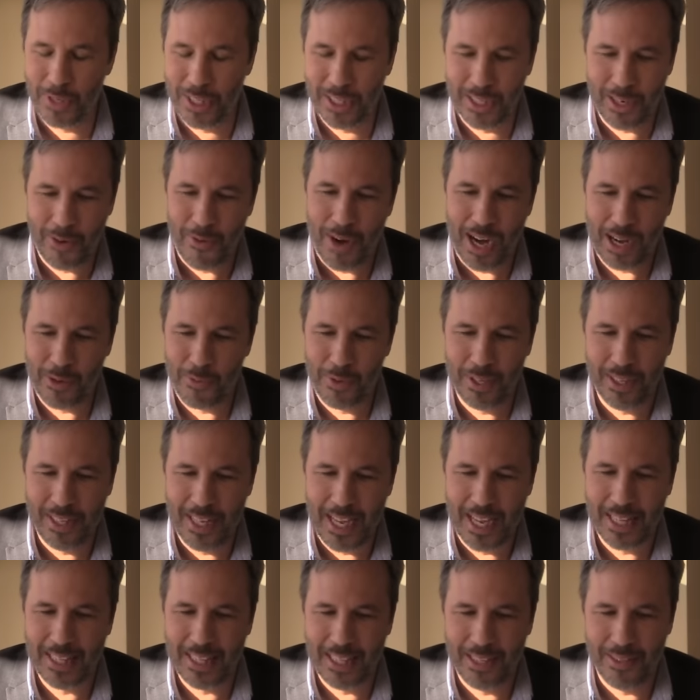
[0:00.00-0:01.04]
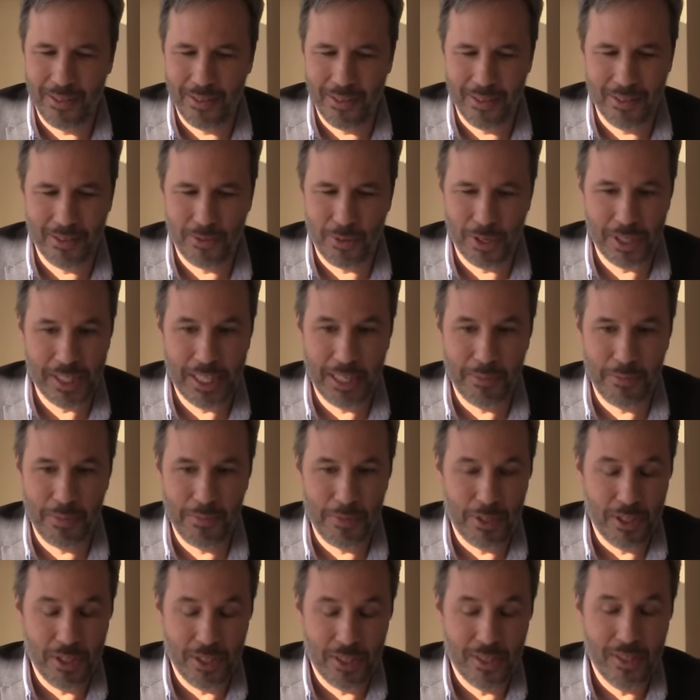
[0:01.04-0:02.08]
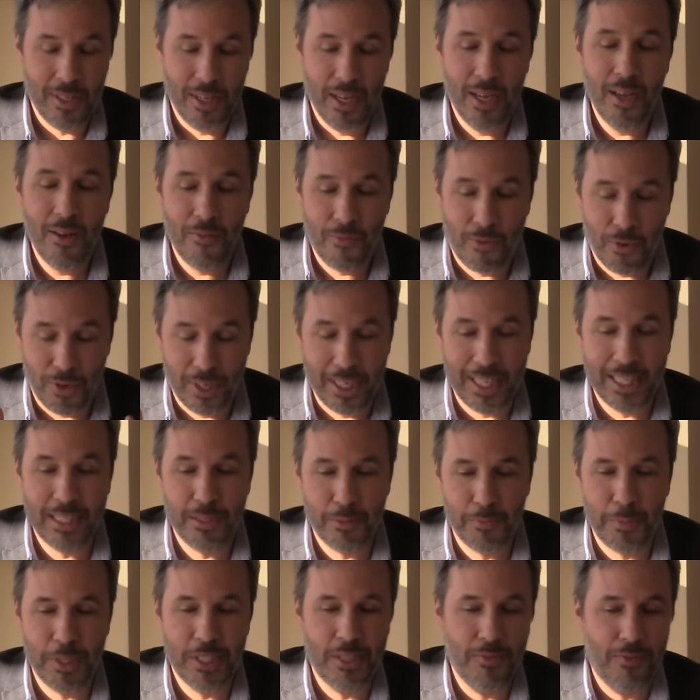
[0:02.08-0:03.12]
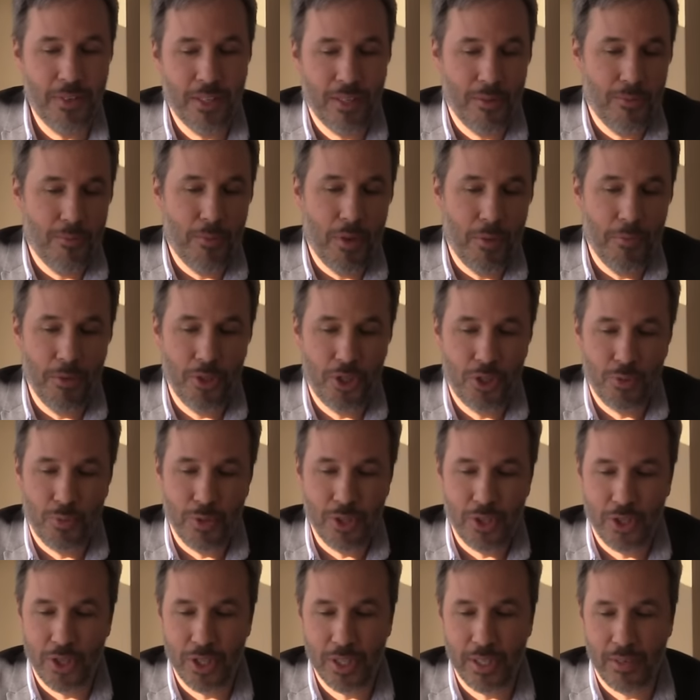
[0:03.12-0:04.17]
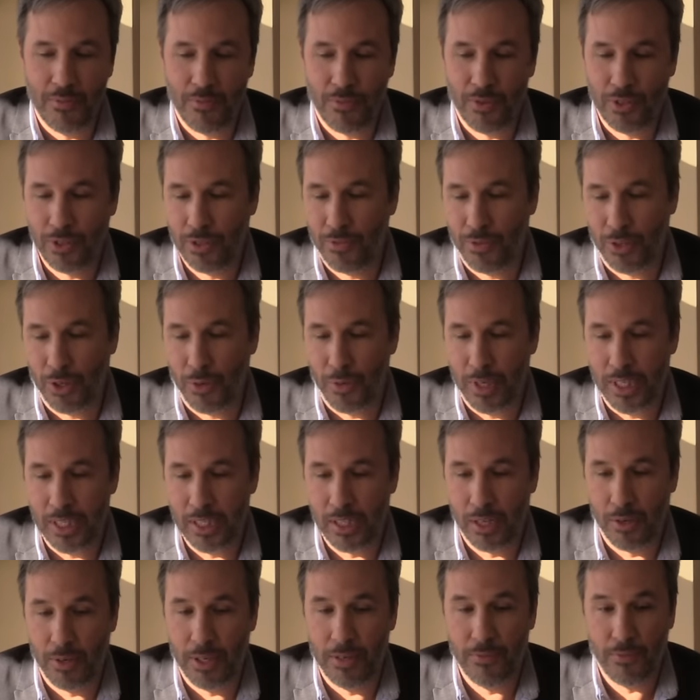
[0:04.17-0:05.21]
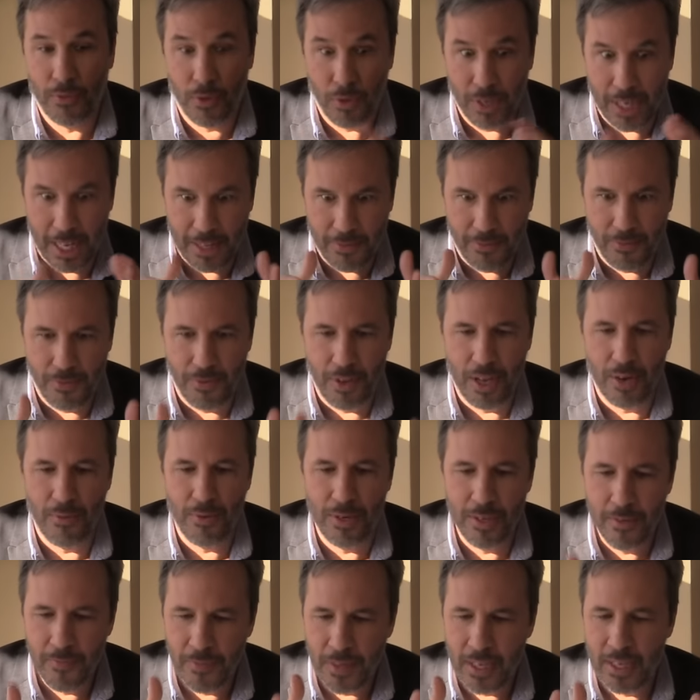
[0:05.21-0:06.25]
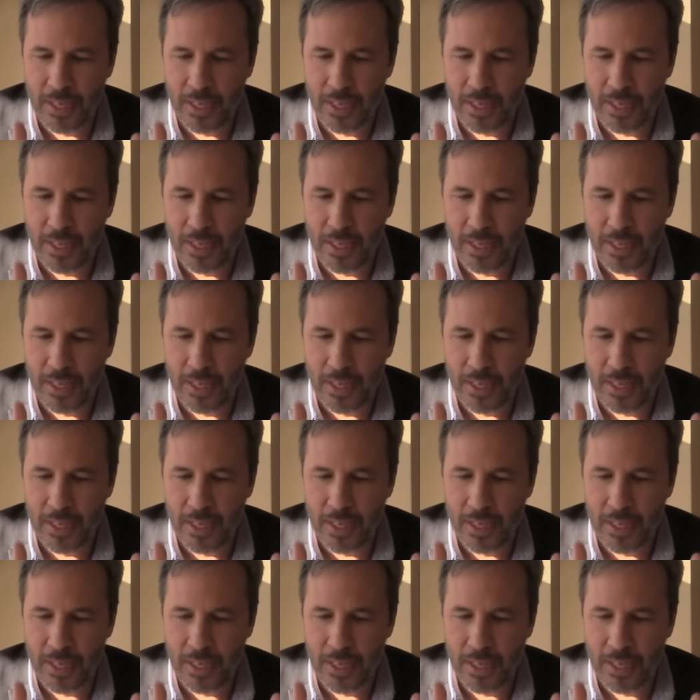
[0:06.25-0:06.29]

interact with that and trusting me because for that specific moment, she was just in front of a green screen. For that very